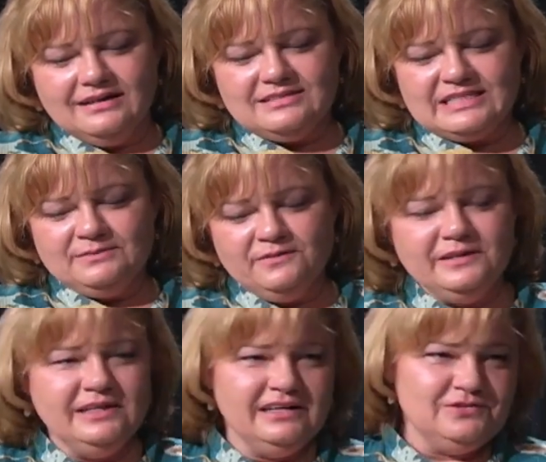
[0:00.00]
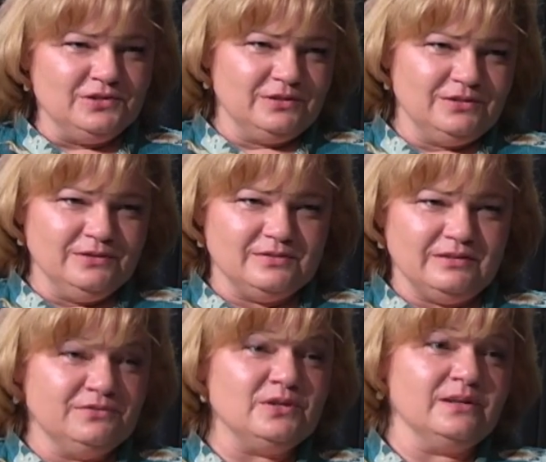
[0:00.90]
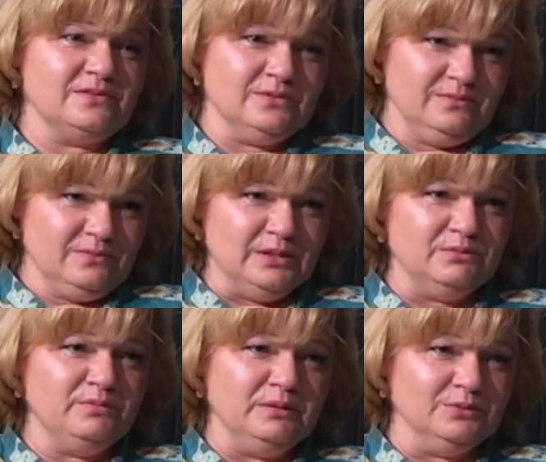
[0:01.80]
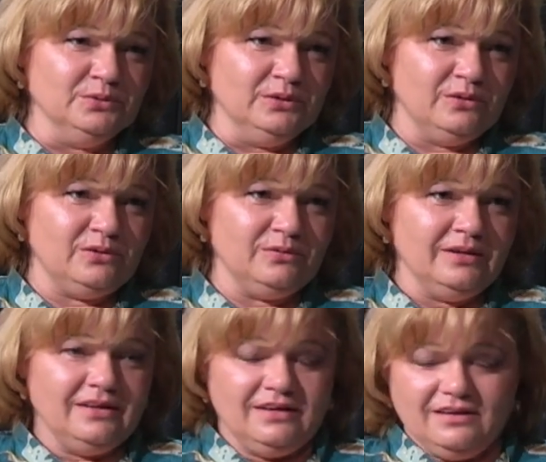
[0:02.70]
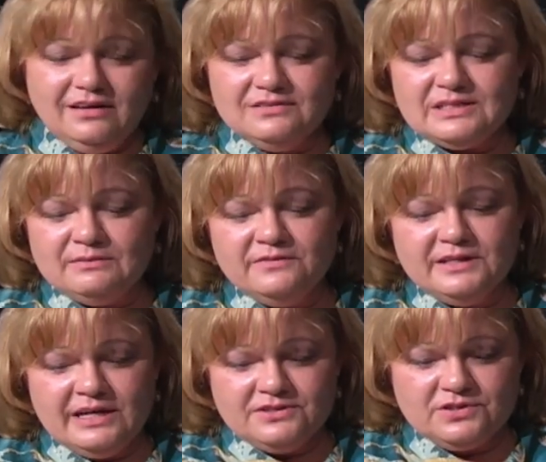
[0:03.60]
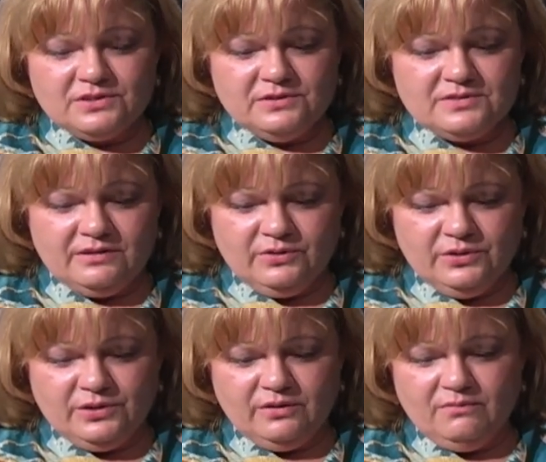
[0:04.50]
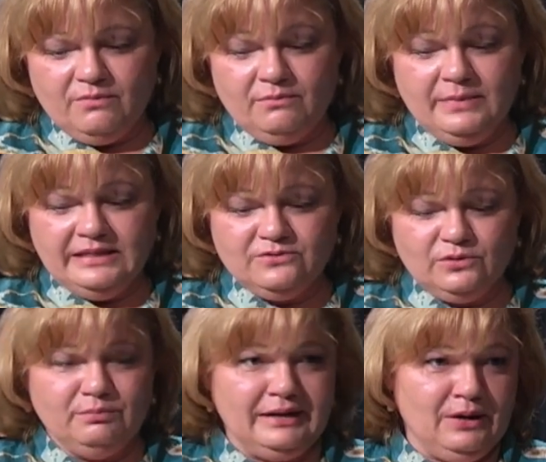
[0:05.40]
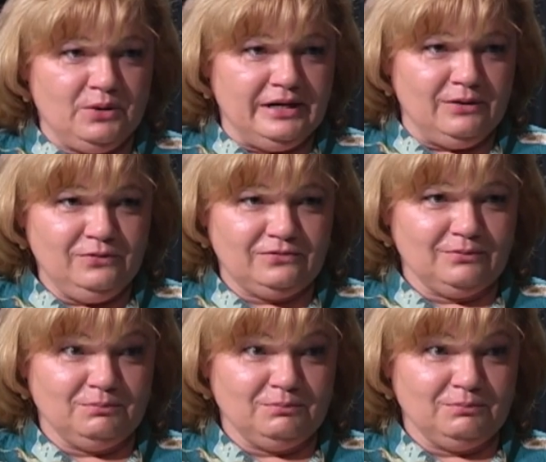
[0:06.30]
Some of the adjectives, I've talked to a number of people who know you, and some of the adjectives I've heard are mental powerhouse,